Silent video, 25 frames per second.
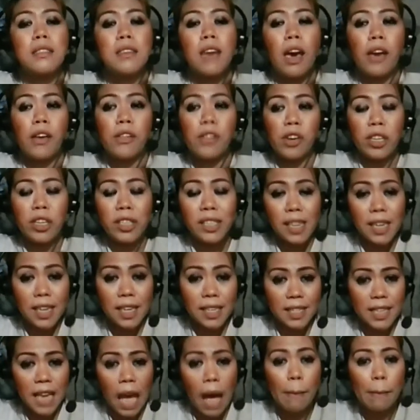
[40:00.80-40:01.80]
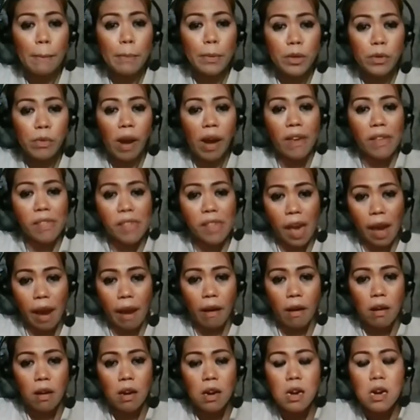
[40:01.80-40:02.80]
there's an example right
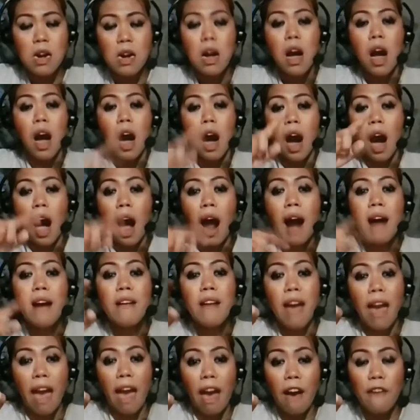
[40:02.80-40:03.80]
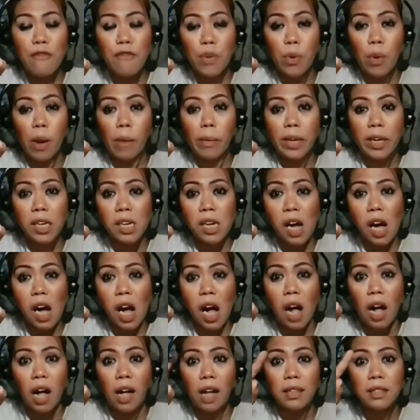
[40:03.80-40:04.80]
there. RF, or what we
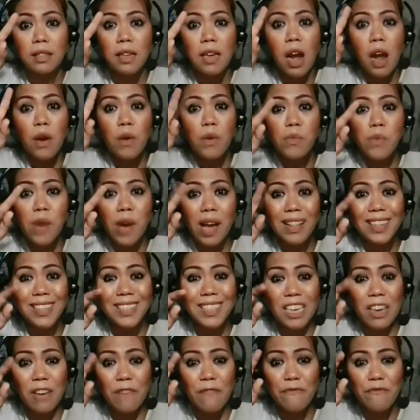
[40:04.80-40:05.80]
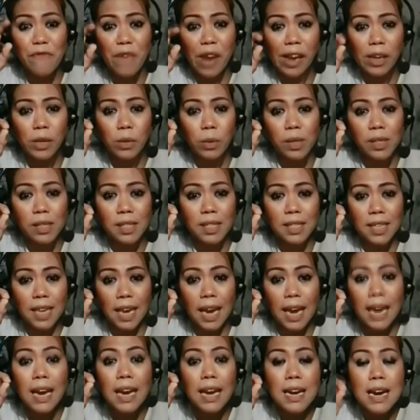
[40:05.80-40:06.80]
called relative
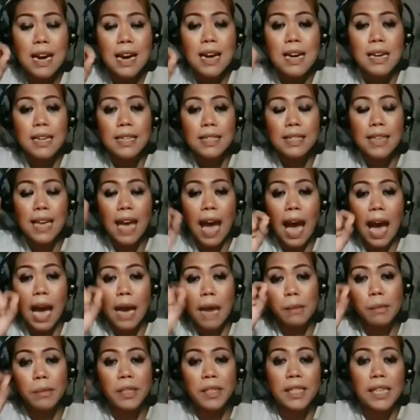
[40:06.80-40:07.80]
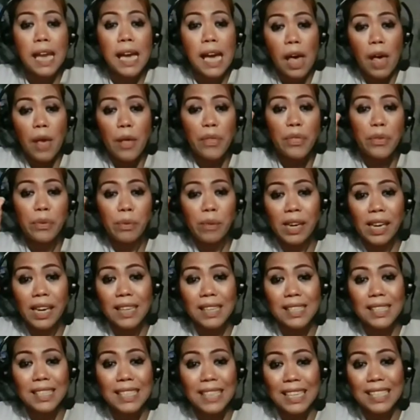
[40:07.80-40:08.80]
frequency, times
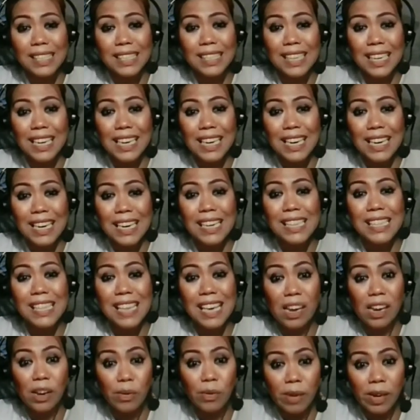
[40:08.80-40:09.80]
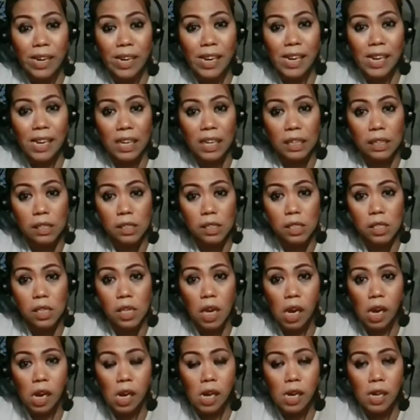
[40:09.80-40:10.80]
360 degrees.
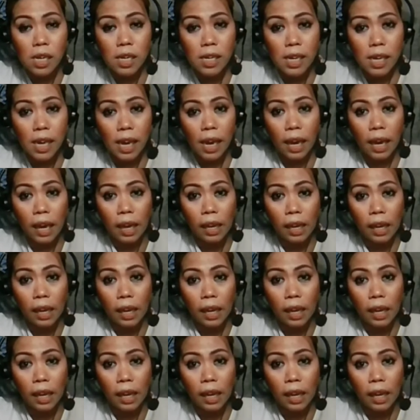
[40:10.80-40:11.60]
Okay.